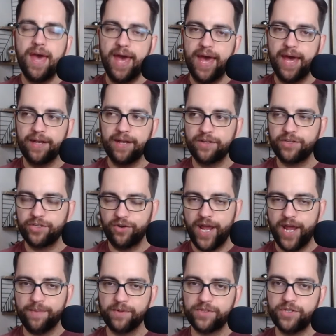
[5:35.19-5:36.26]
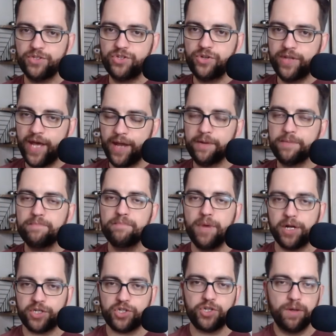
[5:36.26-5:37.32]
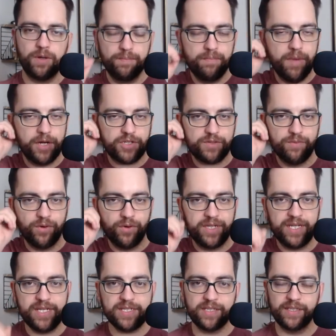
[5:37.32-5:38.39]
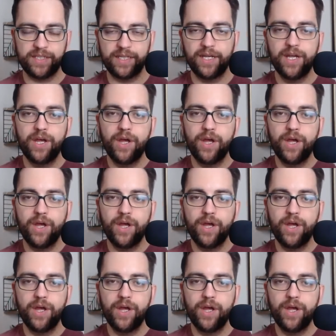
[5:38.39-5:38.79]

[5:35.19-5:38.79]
and you're able to do that much, much more easily.